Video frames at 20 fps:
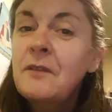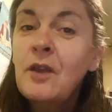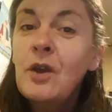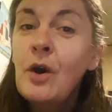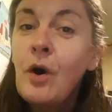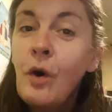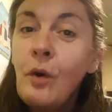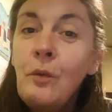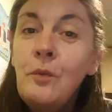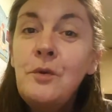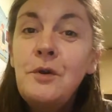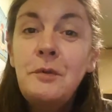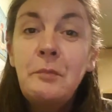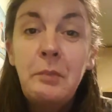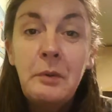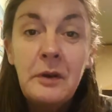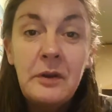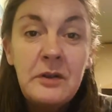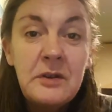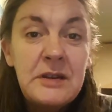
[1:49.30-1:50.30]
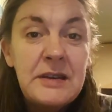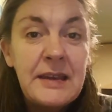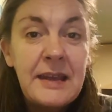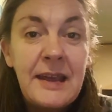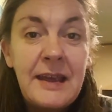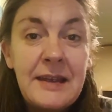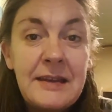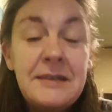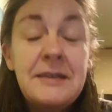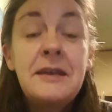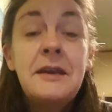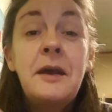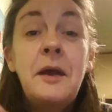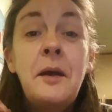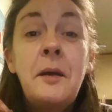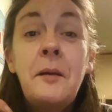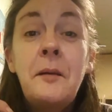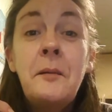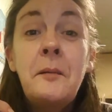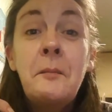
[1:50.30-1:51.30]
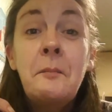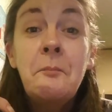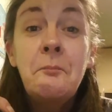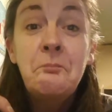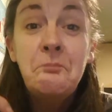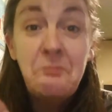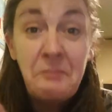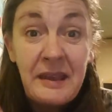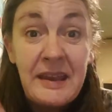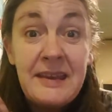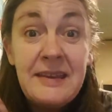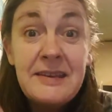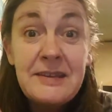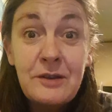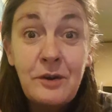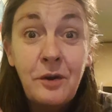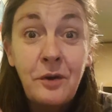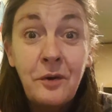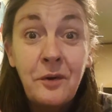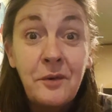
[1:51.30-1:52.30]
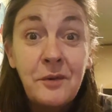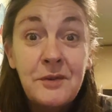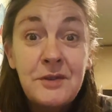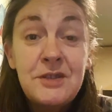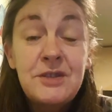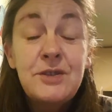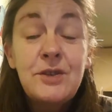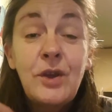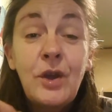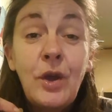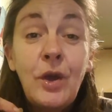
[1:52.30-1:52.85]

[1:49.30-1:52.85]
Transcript: cold-blooded beatards